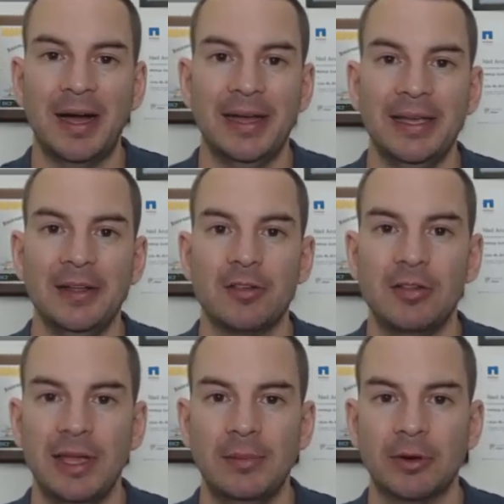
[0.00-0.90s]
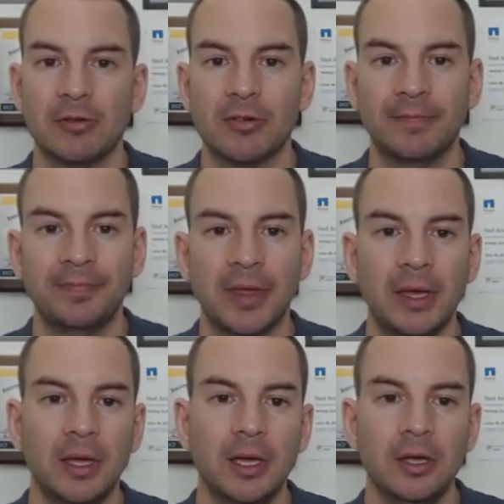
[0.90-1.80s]
by its neighbors.
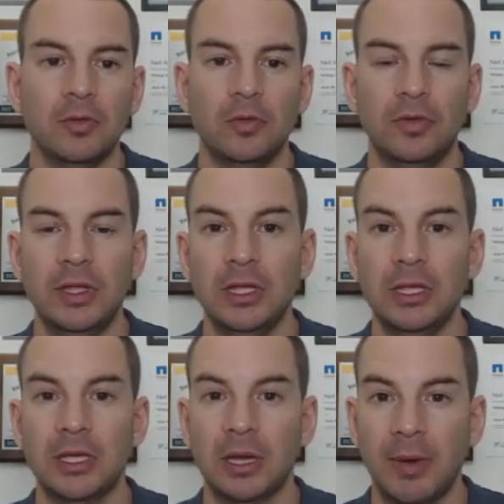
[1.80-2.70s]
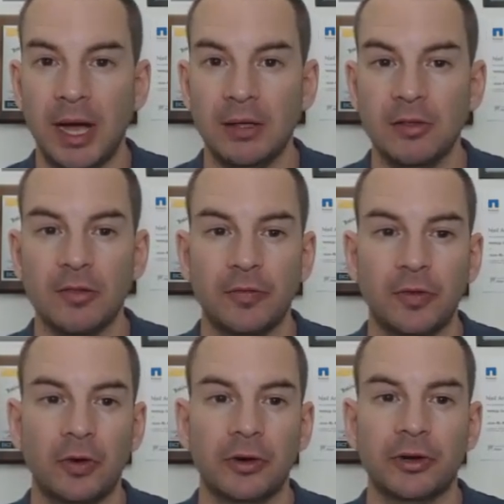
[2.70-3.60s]
The commands
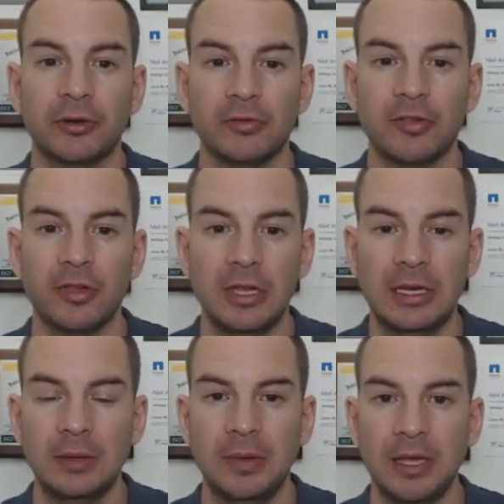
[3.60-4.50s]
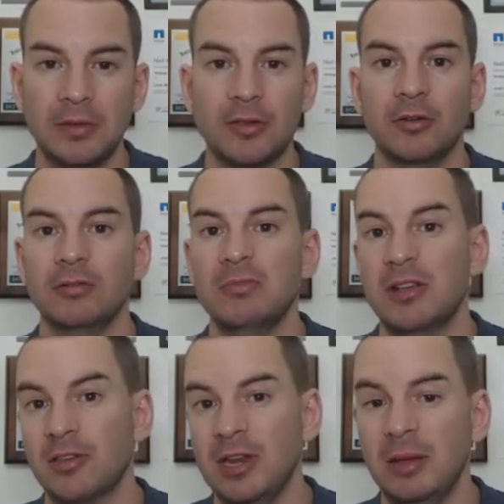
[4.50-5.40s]
for CDP, so
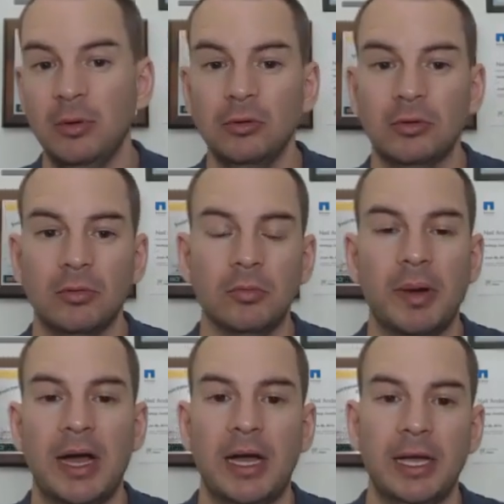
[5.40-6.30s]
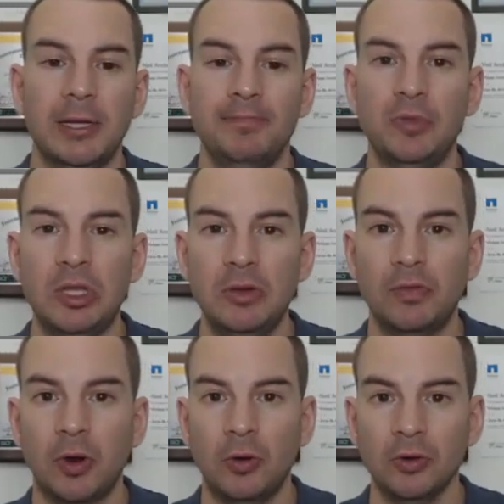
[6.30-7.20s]
it's enabled by
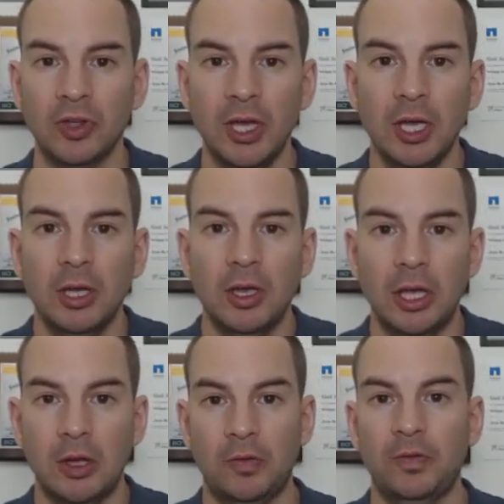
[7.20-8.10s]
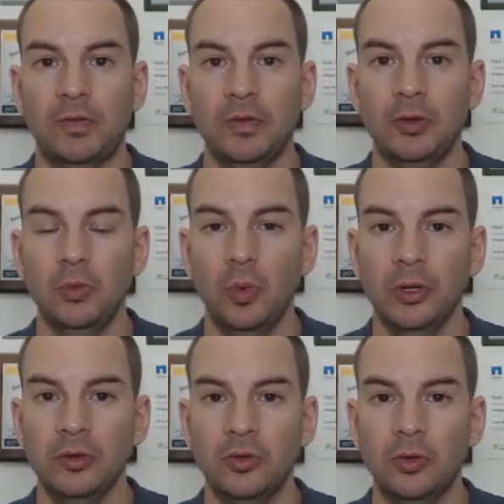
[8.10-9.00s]
default. If you
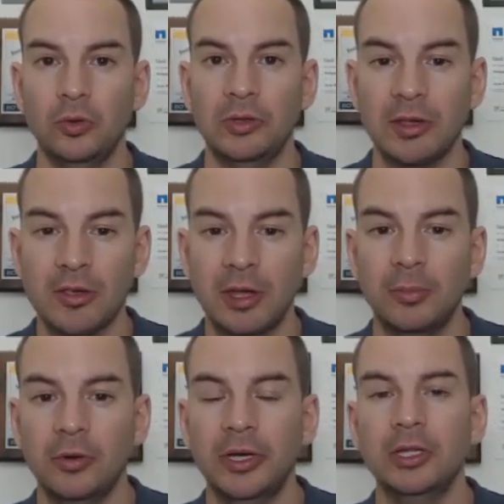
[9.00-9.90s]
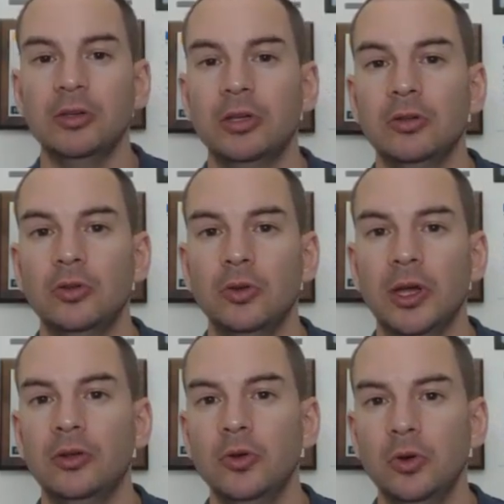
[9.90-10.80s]
want to disable it, you can
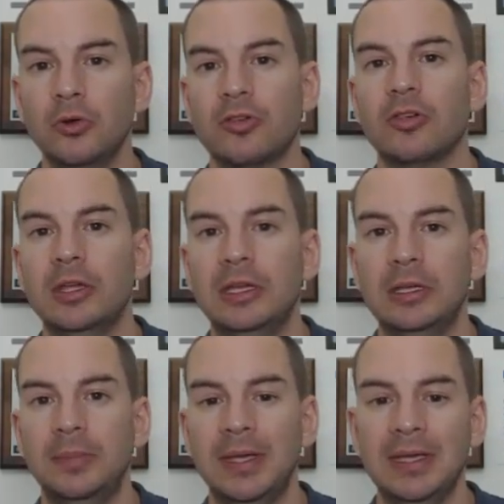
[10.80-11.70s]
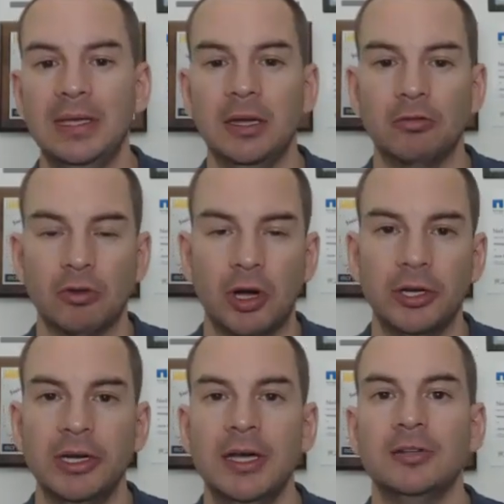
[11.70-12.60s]
do a no CDP
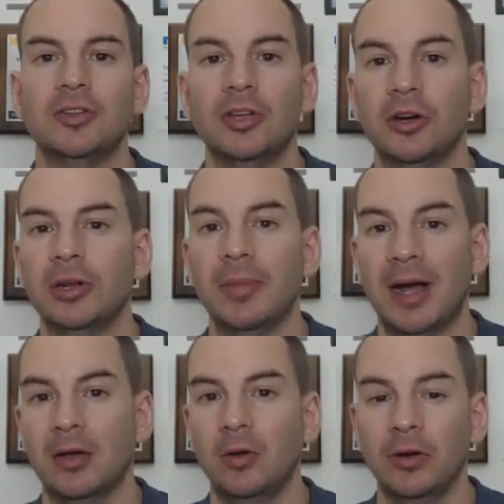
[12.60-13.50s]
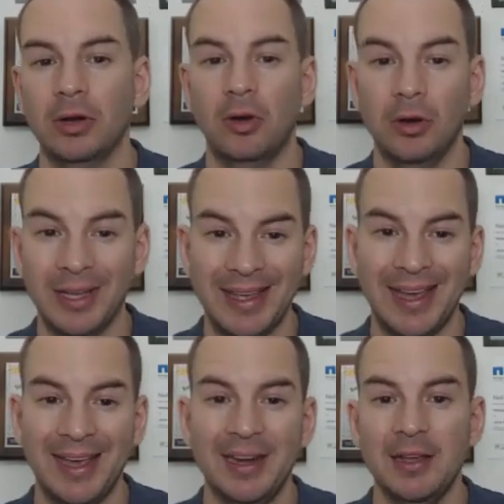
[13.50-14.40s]
run. To turn it back on
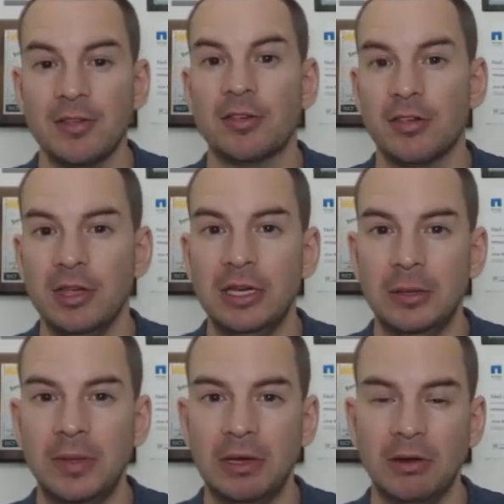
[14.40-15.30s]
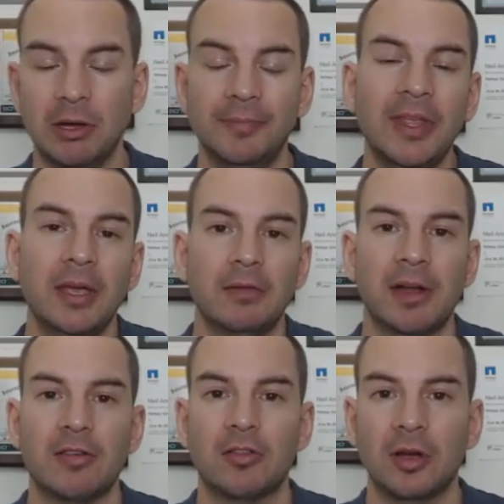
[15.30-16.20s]
again, it's CDP run.
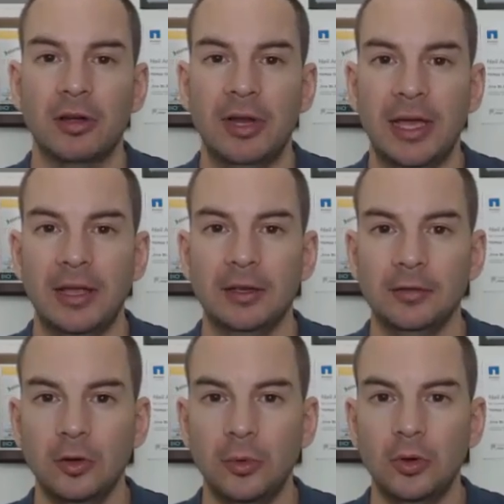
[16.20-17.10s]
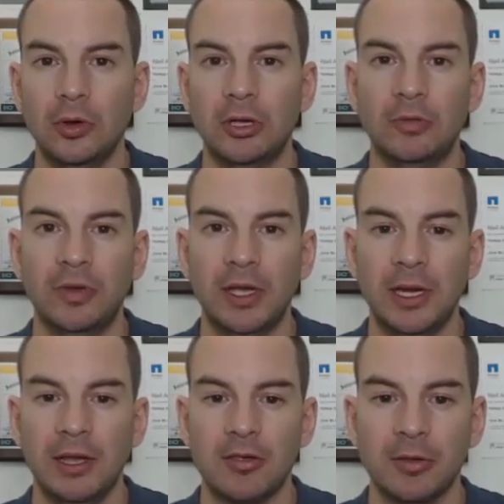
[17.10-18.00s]
That's done at global
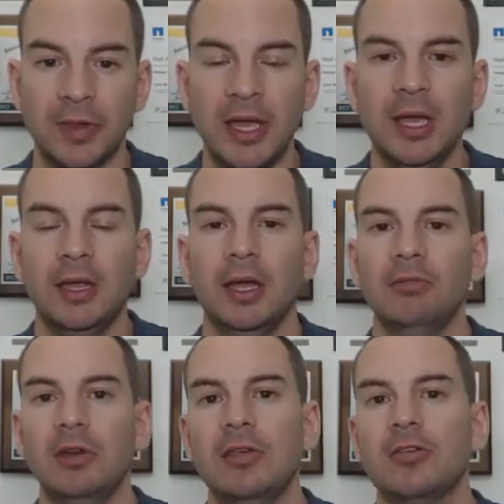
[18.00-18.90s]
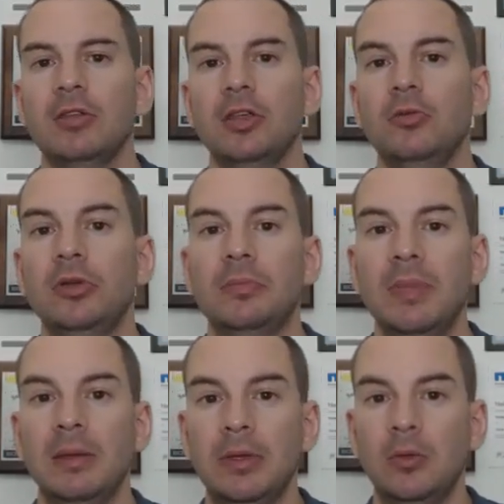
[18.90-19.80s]
configuration. A reason you would
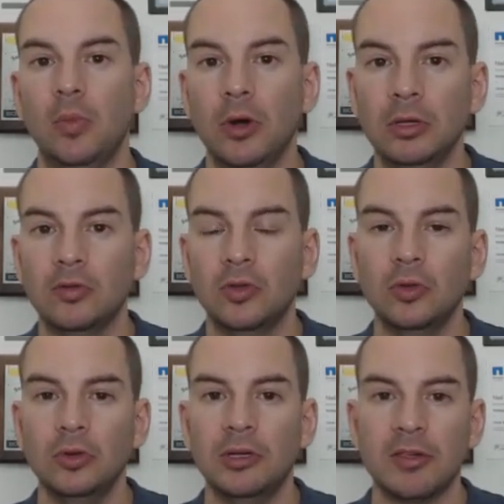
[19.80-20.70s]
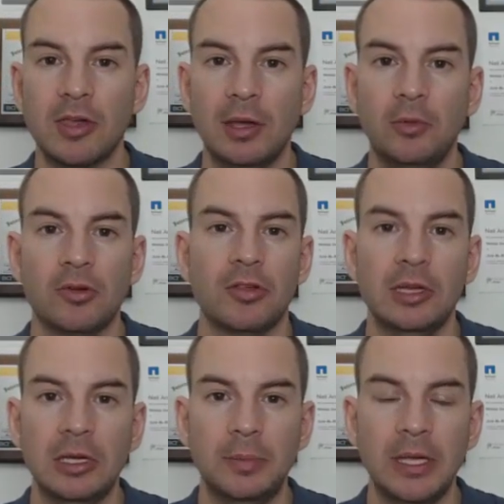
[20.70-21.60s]
maybe want to disable
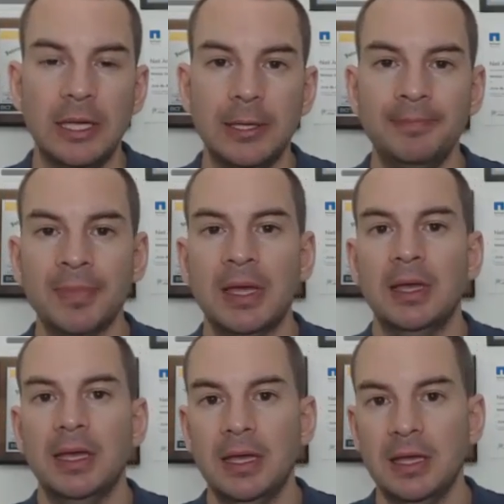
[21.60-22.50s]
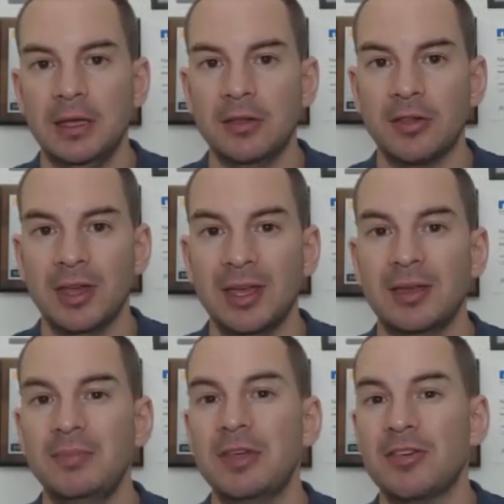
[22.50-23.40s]
CDP is it
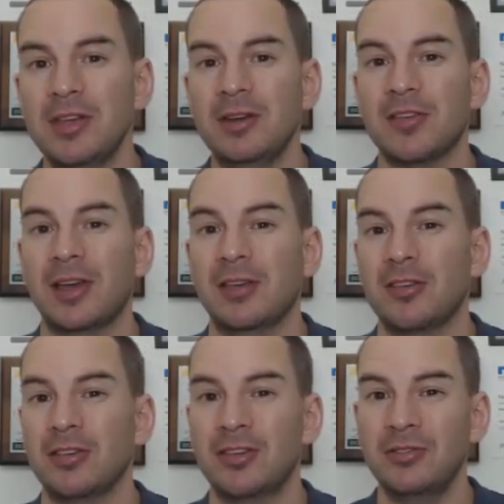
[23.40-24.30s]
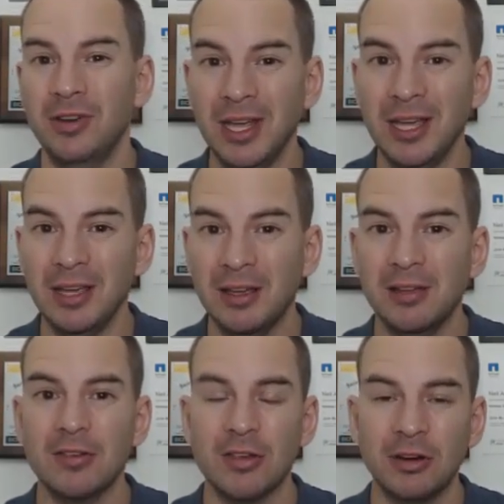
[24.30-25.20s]
can be seen as a security
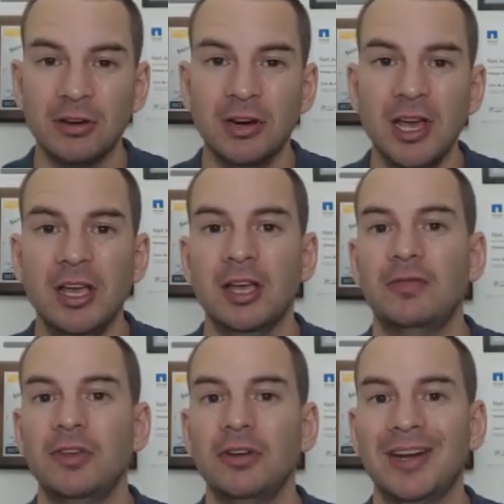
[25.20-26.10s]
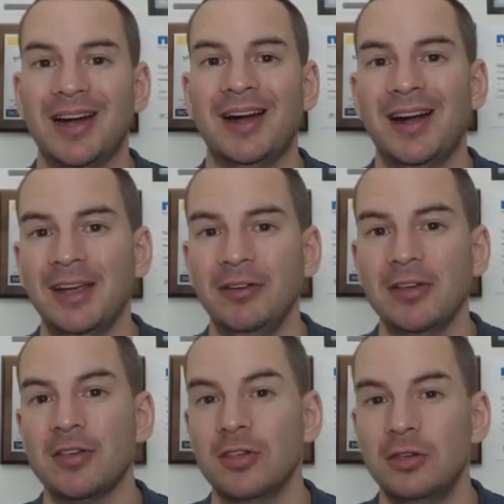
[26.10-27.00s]
concern if you're in a
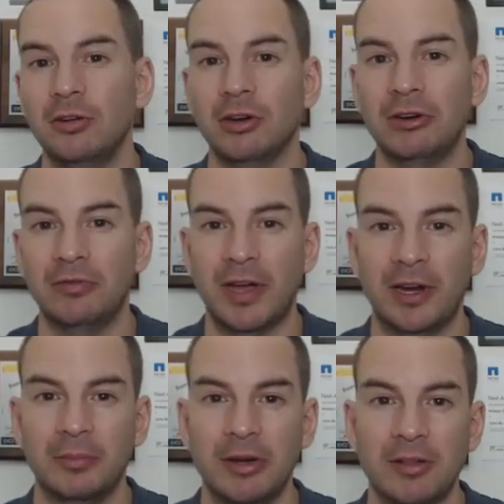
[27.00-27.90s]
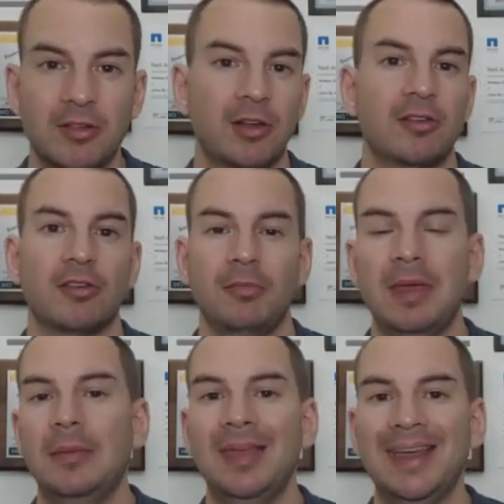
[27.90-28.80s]
highly secure environment, such as
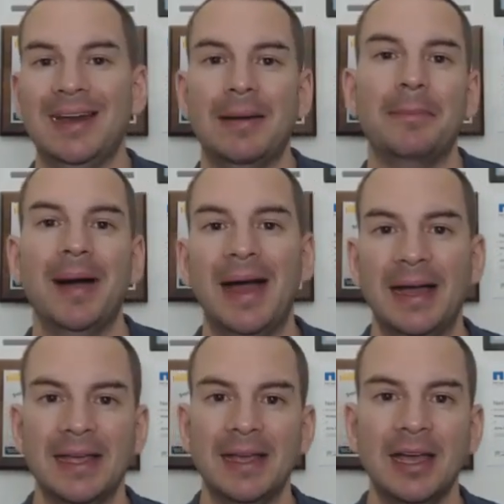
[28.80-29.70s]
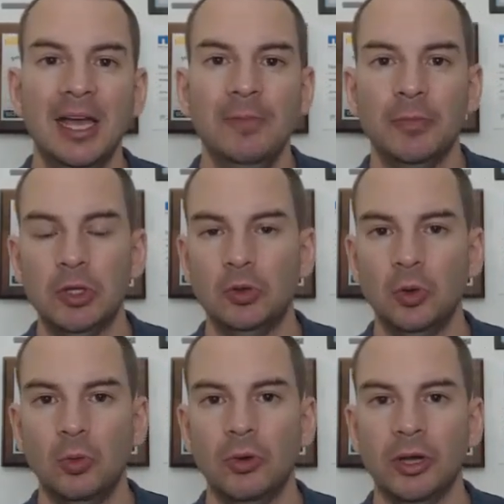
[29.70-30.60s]
maybe in a bank. You
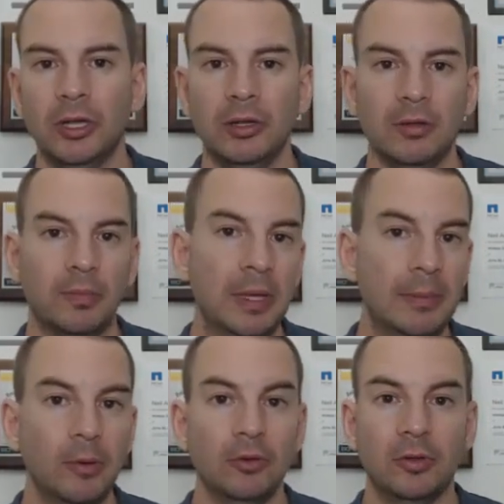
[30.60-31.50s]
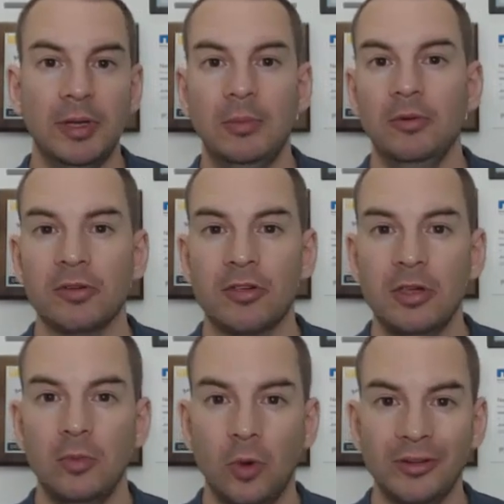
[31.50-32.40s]
don't want people to be able to
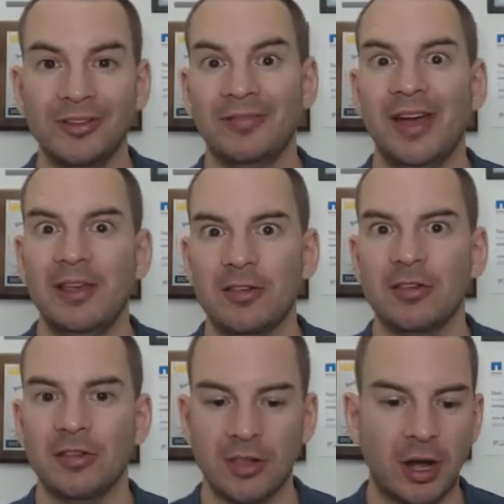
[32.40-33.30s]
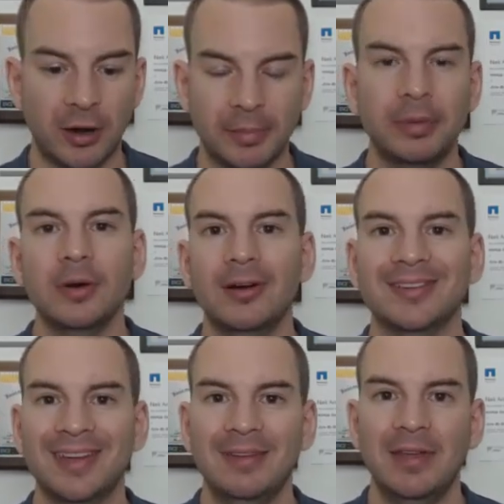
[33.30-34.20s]
see what devices are
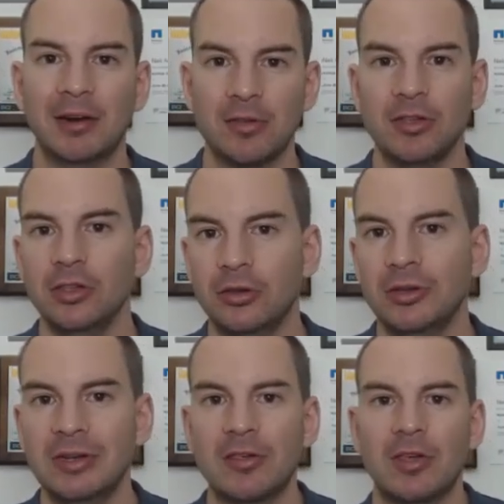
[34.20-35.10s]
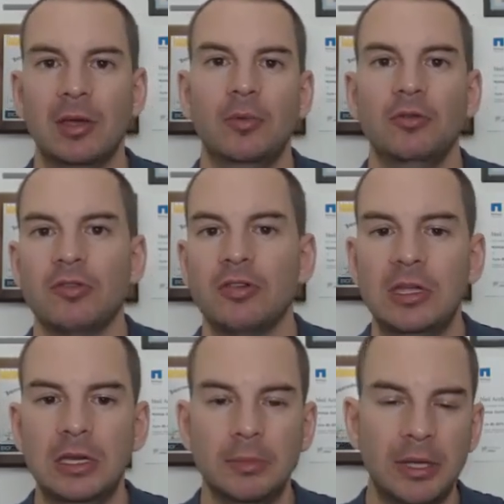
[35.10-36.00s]
plugged in there, so you could disable
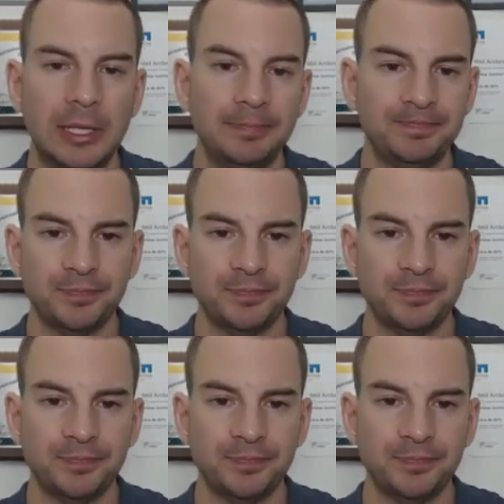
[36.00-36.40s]
CDP.